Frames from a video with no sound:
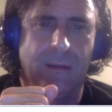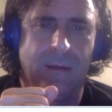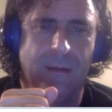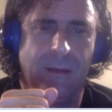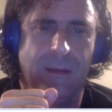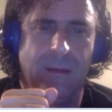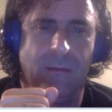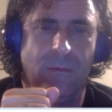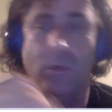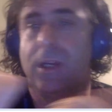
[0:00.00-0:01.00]

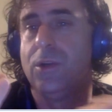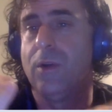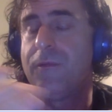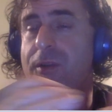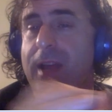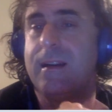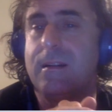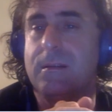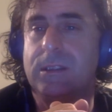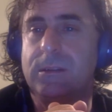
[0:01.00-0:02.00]
What do you do after that?
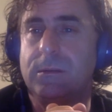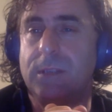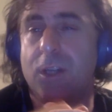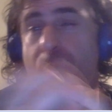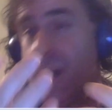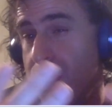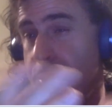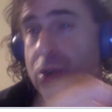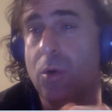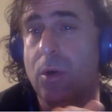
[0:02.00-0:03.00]
Well, you open another
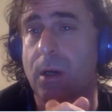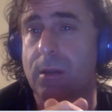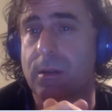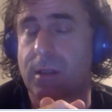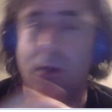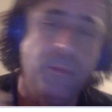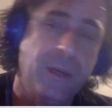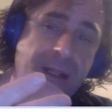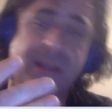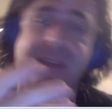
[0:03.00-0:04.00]
store, and you open
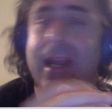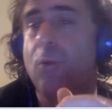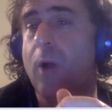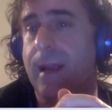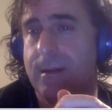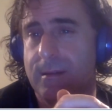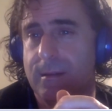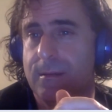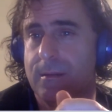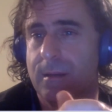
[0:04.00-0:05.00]
it the same way.
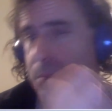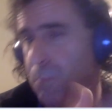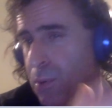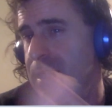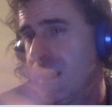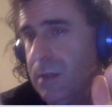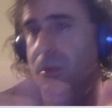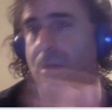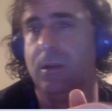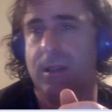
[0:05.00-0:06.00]
It's
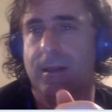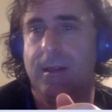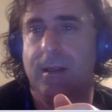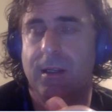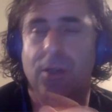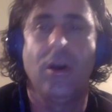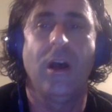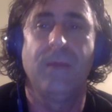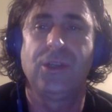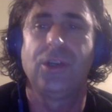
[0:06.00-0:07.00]
predictable. You know
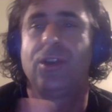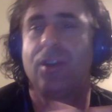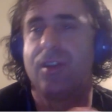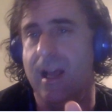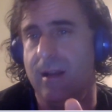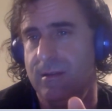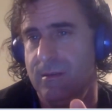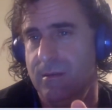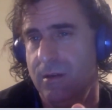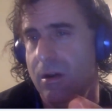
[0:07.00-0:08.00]
how much it should sell.
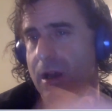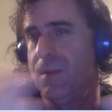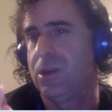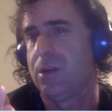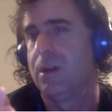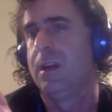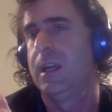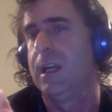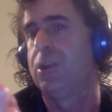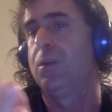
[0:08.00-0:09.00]
You know how much
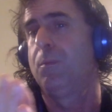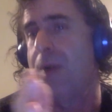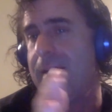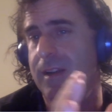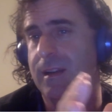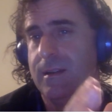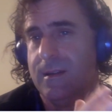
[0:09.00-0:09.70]
it should profit.